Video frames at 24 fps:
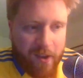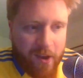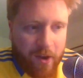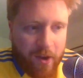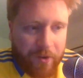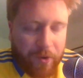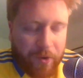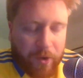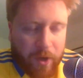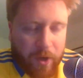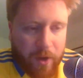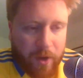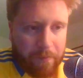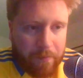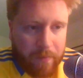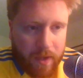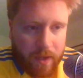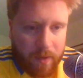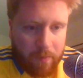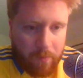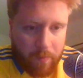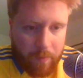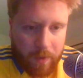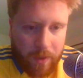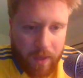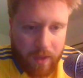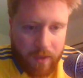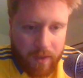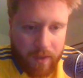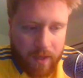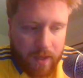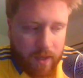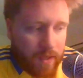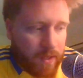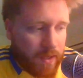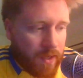ongoing meme
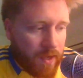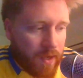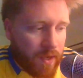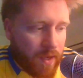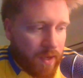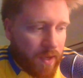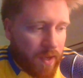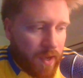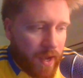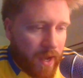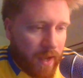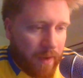within the